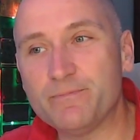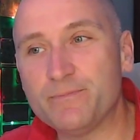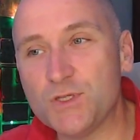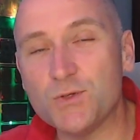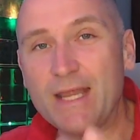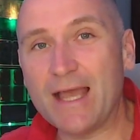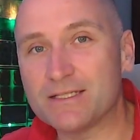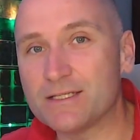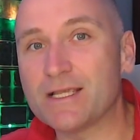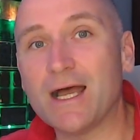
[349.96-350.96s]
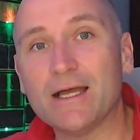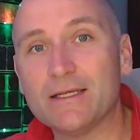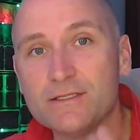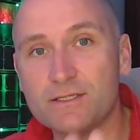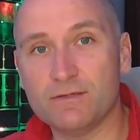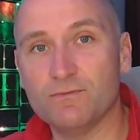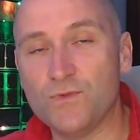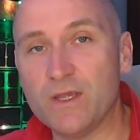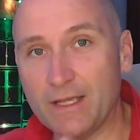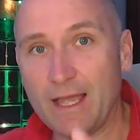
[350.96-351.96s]
doing exercise
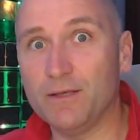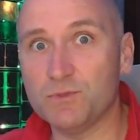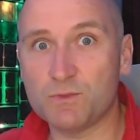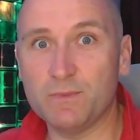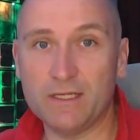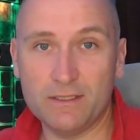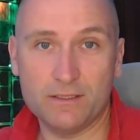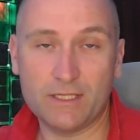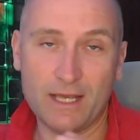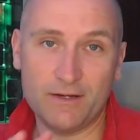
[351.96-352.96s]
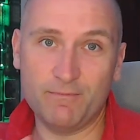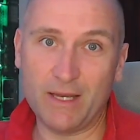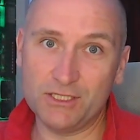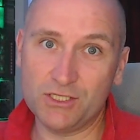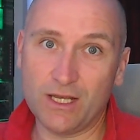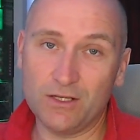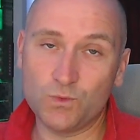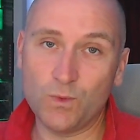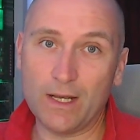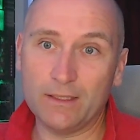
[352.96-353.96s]
really helps me kind of manage that
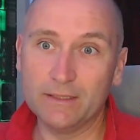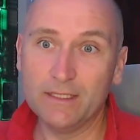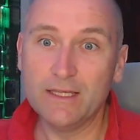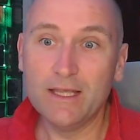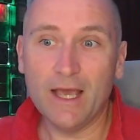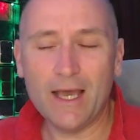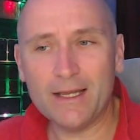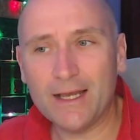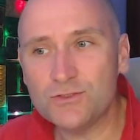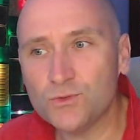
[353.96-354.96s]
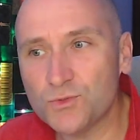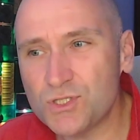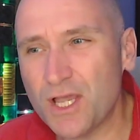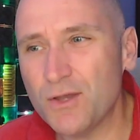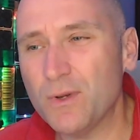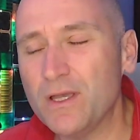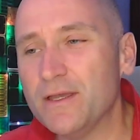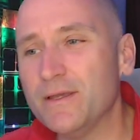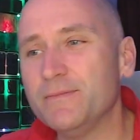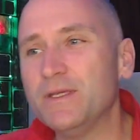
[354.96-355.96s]
as well. And also,
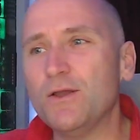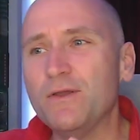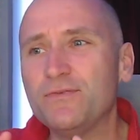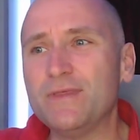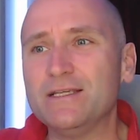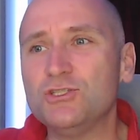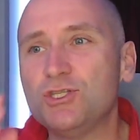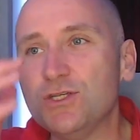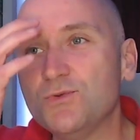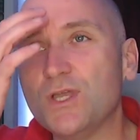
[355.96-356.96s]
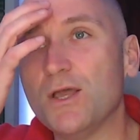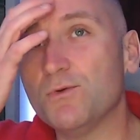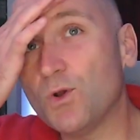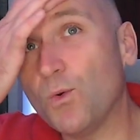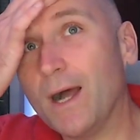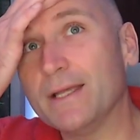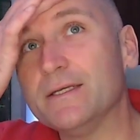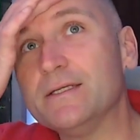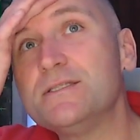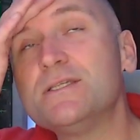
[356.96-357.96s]
you know, if things do go
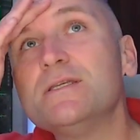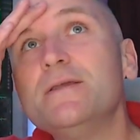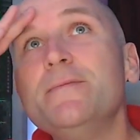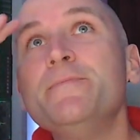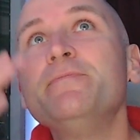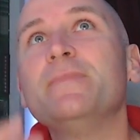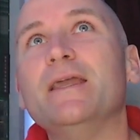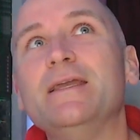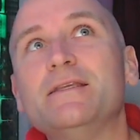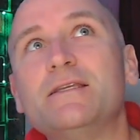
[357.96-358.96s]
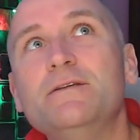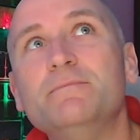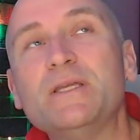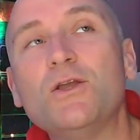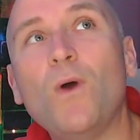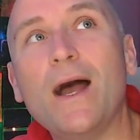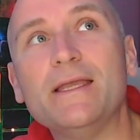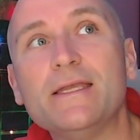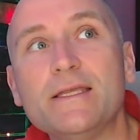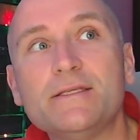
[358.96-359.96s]
quiet, it can be quite
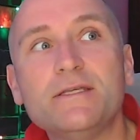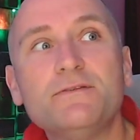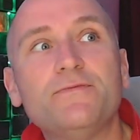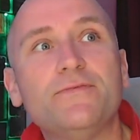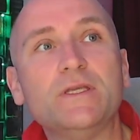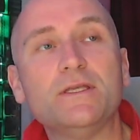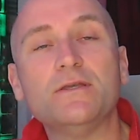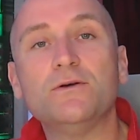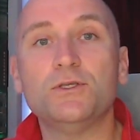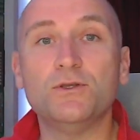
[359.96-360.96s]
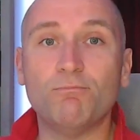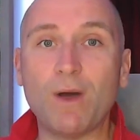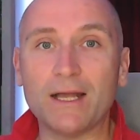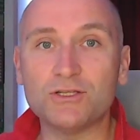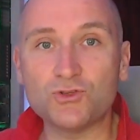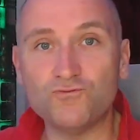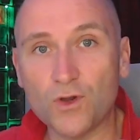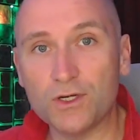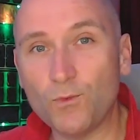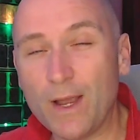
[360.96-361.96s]
easy for your mind to
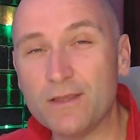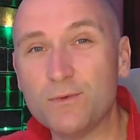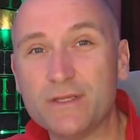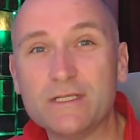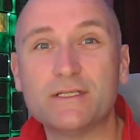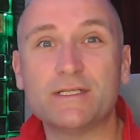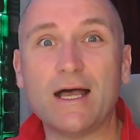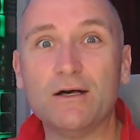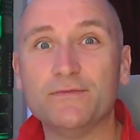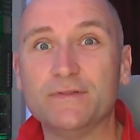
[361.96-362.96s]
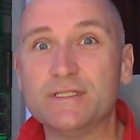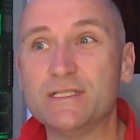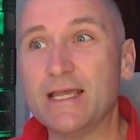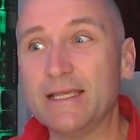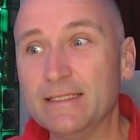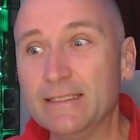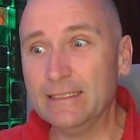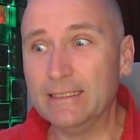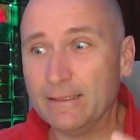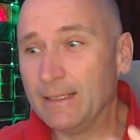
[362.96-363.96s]
run away with itself and say,
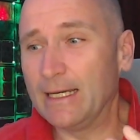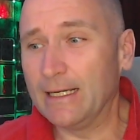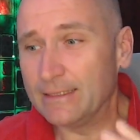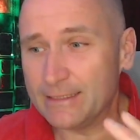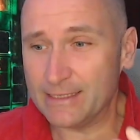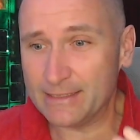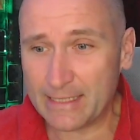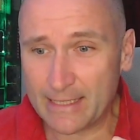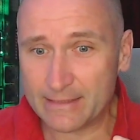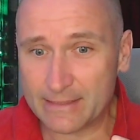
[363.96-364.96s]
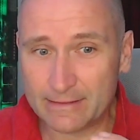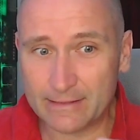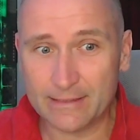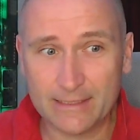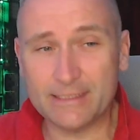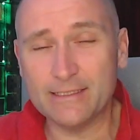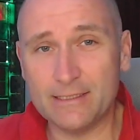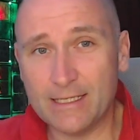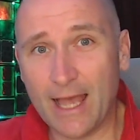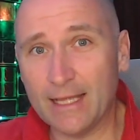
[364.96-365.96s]
oh my God, this is it. This is
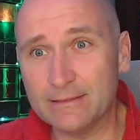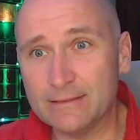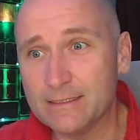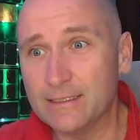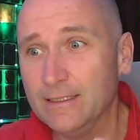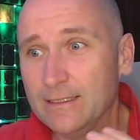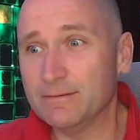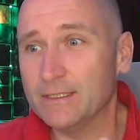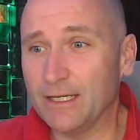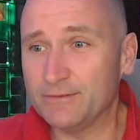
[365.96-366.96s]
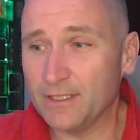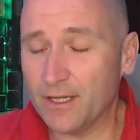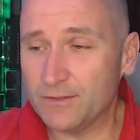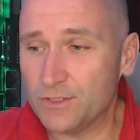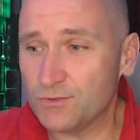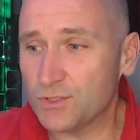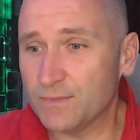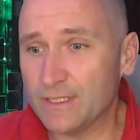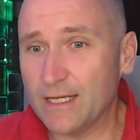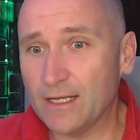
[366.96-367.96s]
the end. I'm going to have to go and do
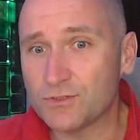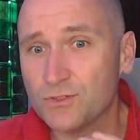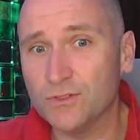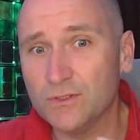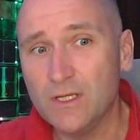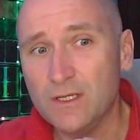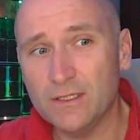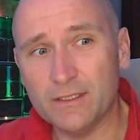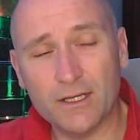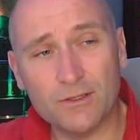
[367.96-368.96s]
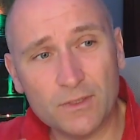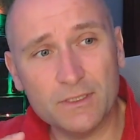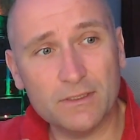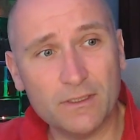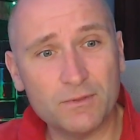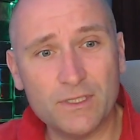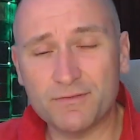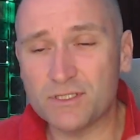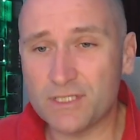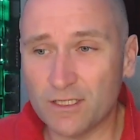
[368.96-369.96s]
something else, or, you know, I'm going to have
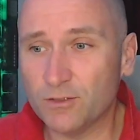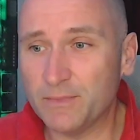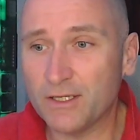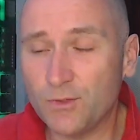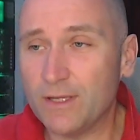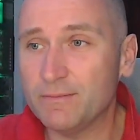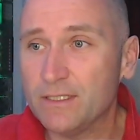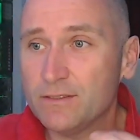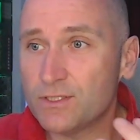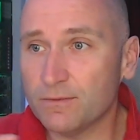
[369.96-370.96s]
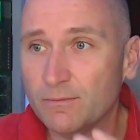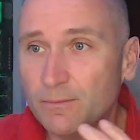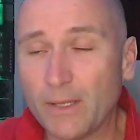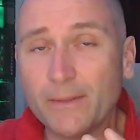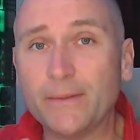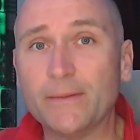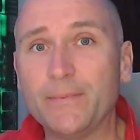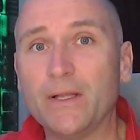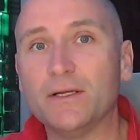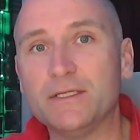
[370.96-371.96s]
to sell all my equipment and blah, blah, blah,
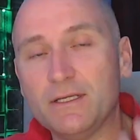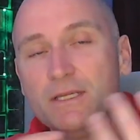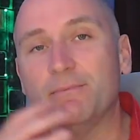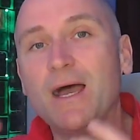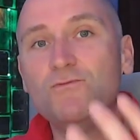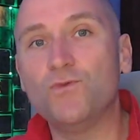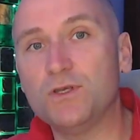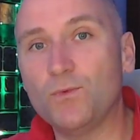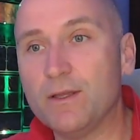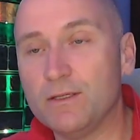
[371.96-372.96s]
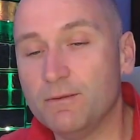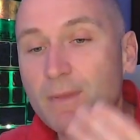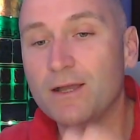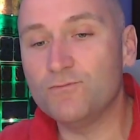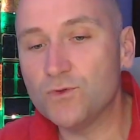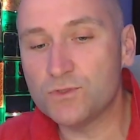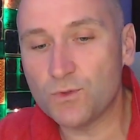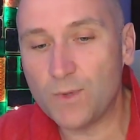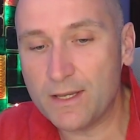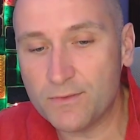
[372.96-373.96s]
blah. Your mind runs
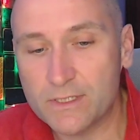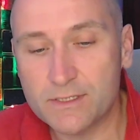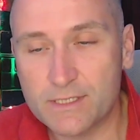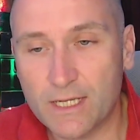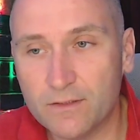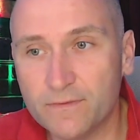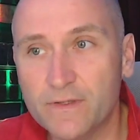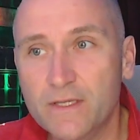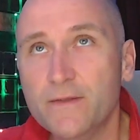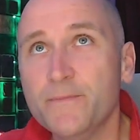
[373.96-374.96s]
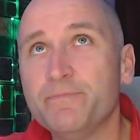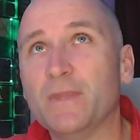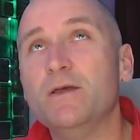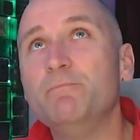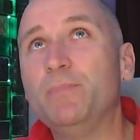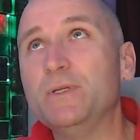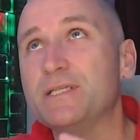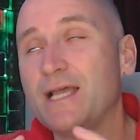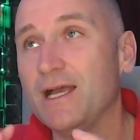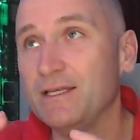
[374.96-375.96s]
away with itself. But it's
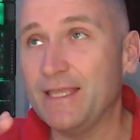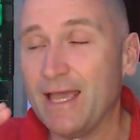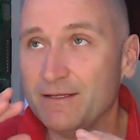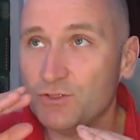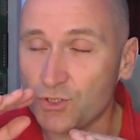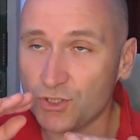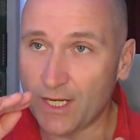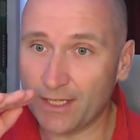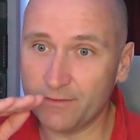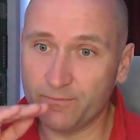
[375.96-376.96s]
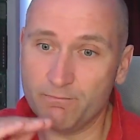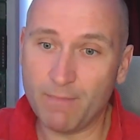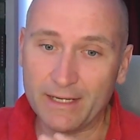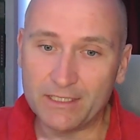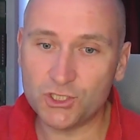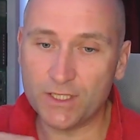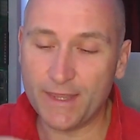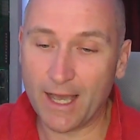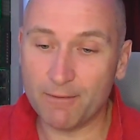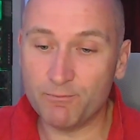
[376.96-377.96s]
kind of, again, just kind of managing
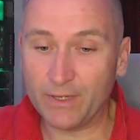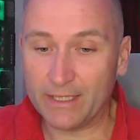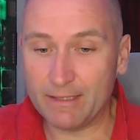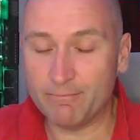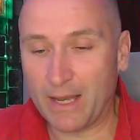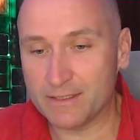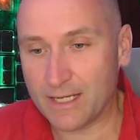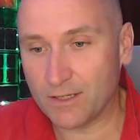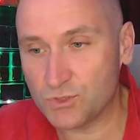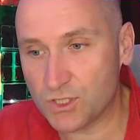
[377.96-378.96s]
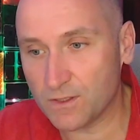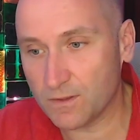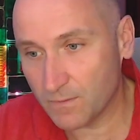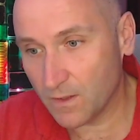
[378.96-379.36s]
that and bringing it back down to